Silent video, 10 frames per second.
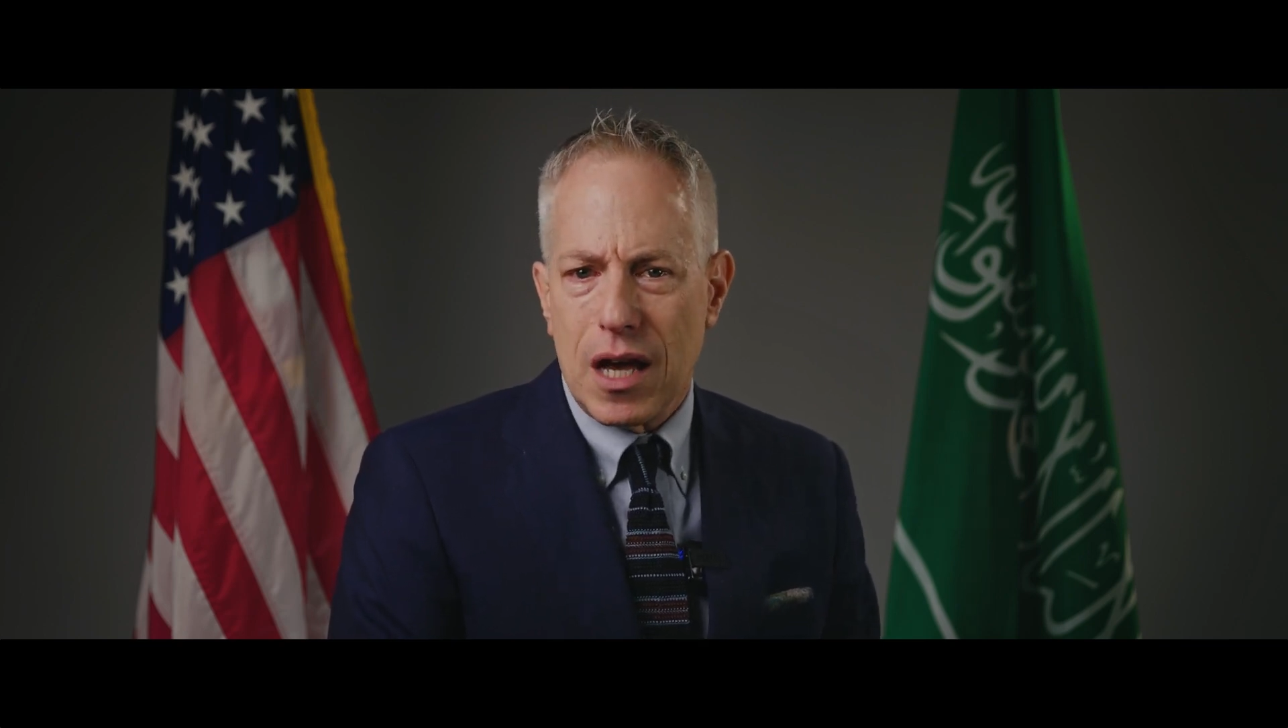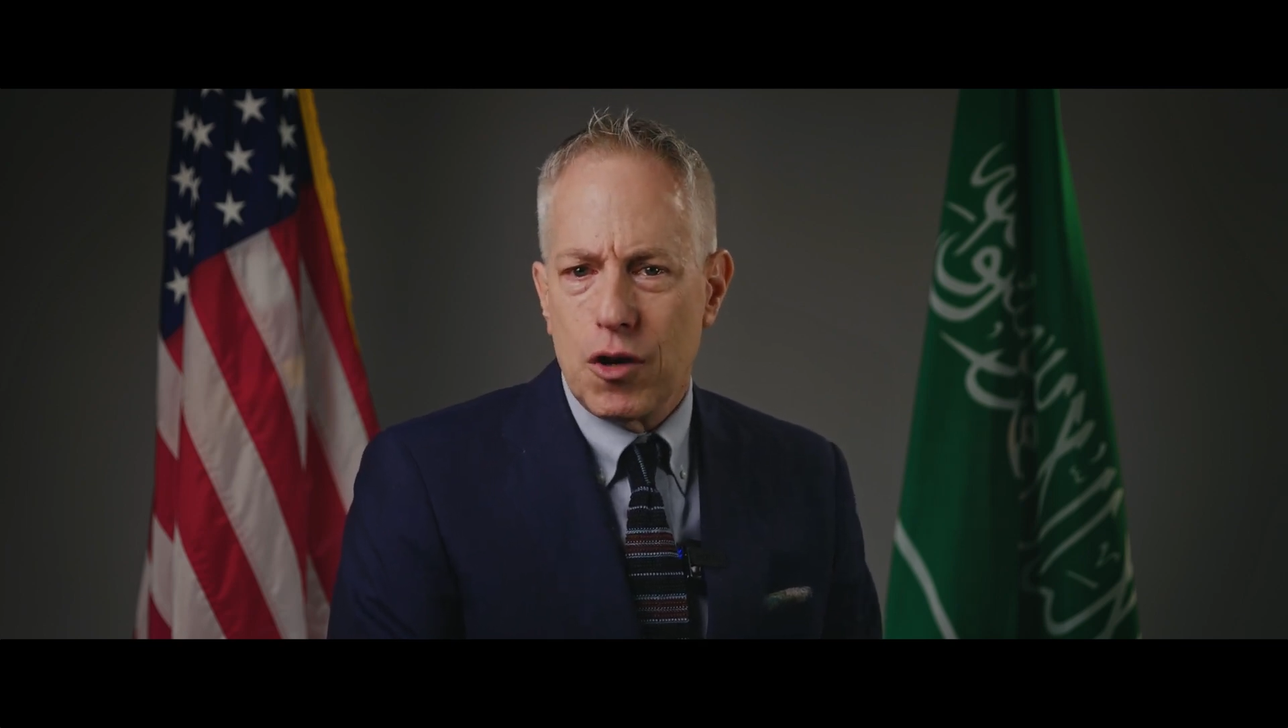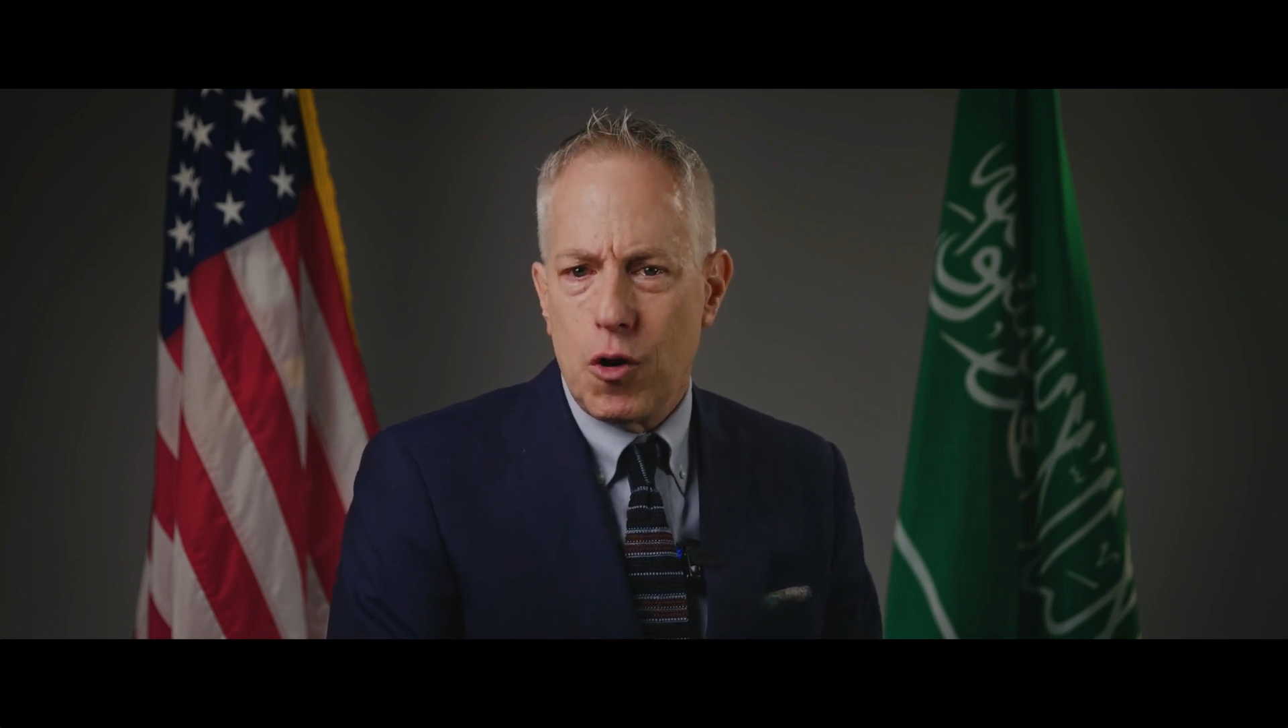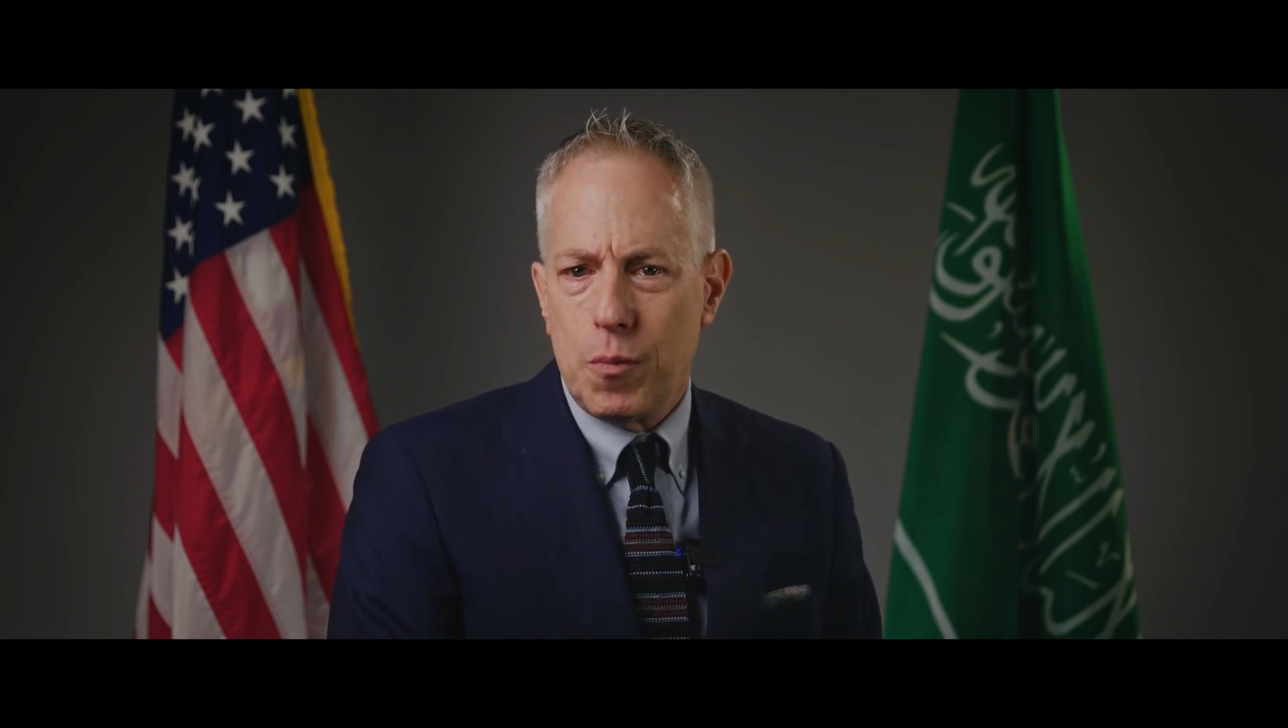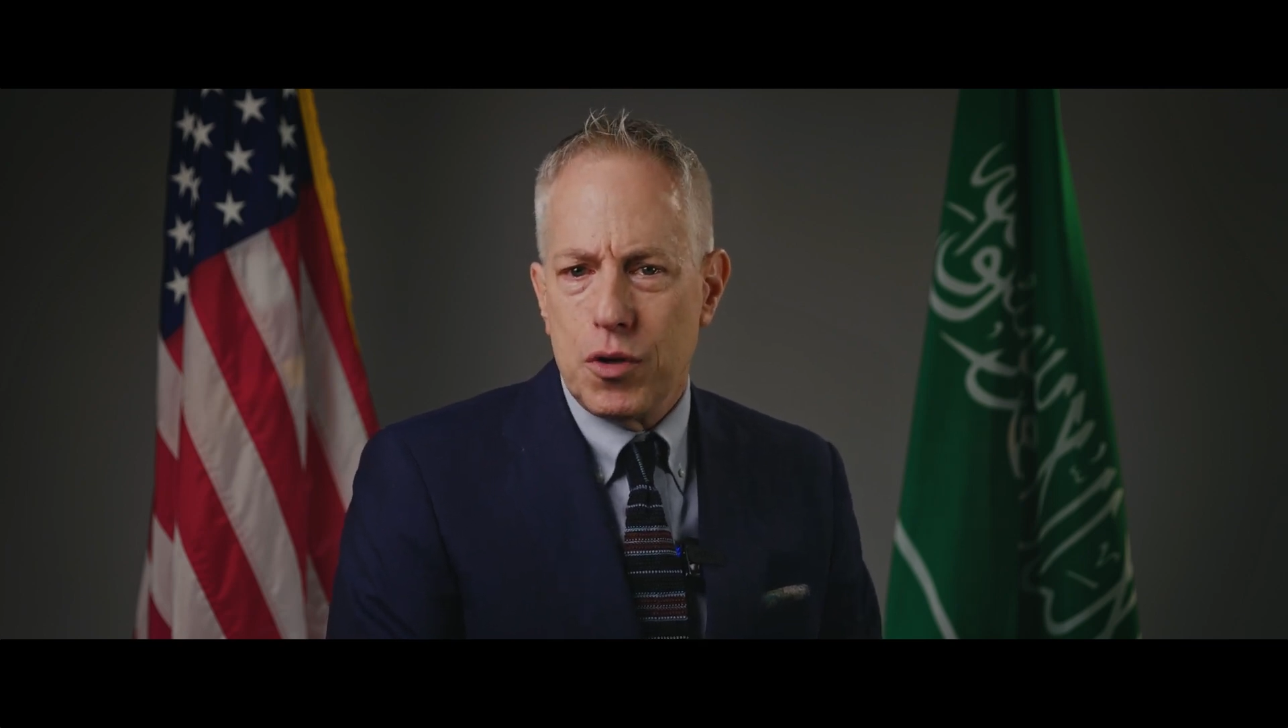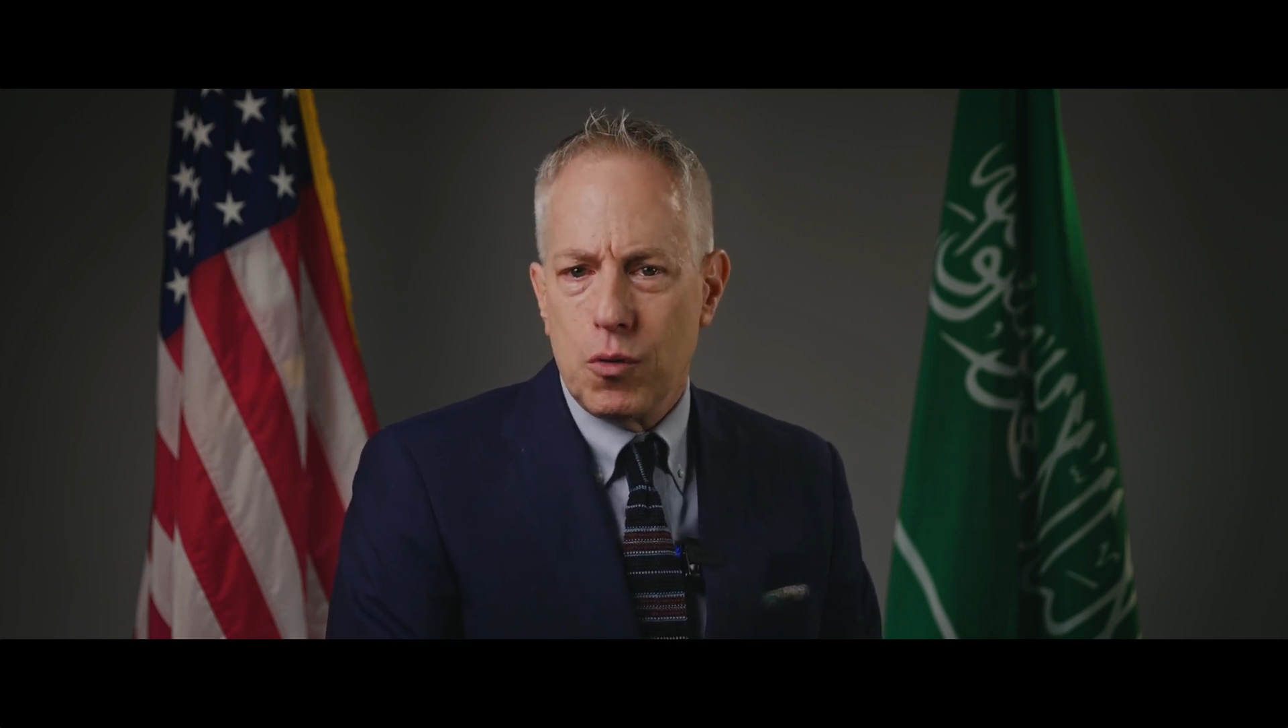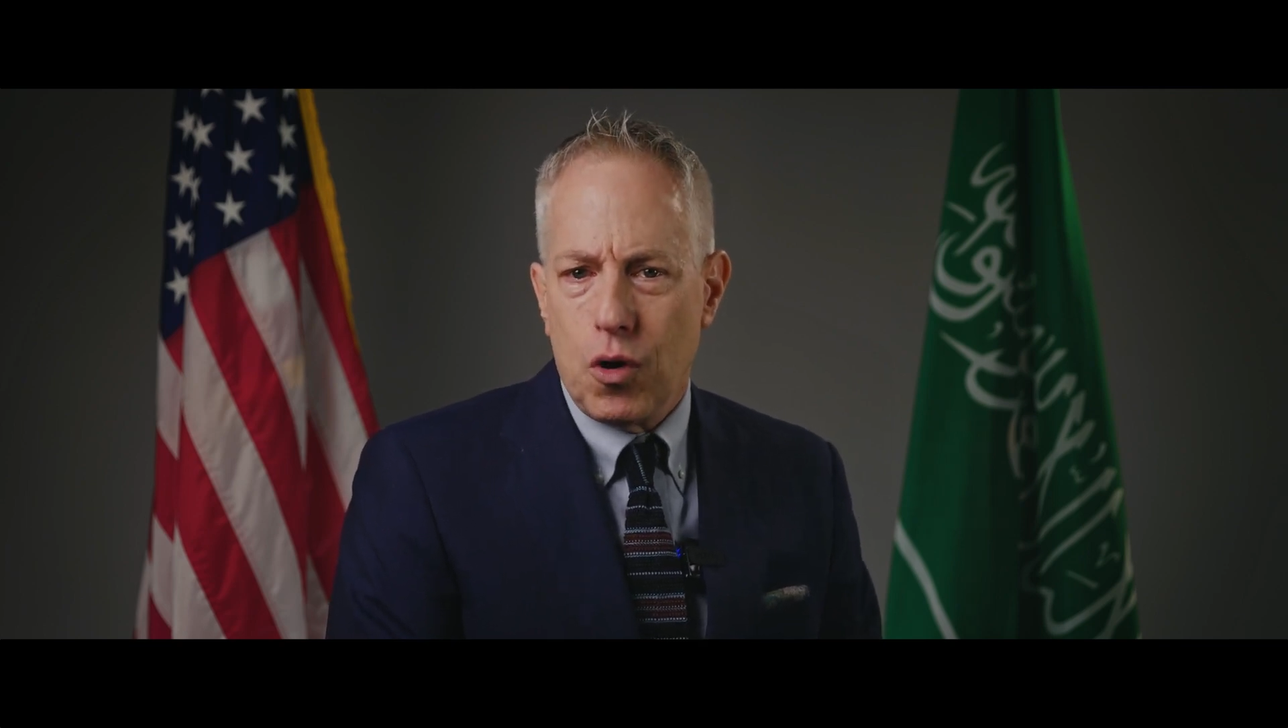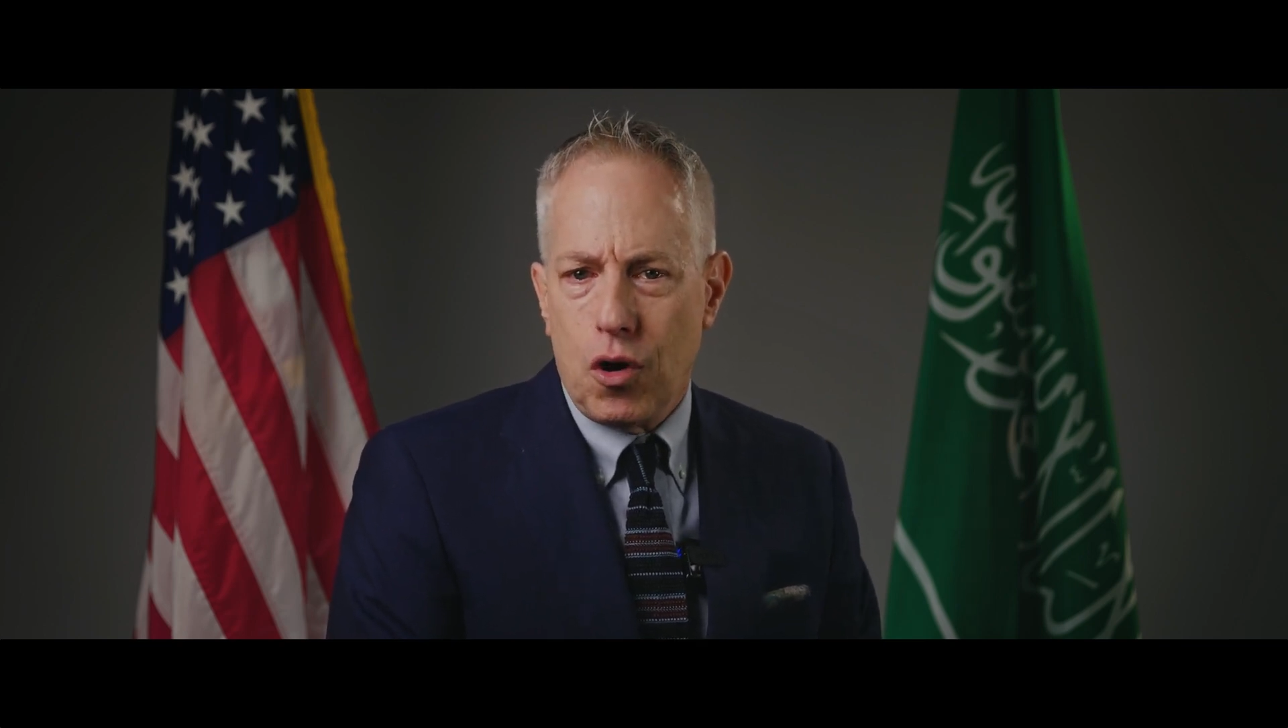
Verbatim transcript: I hope you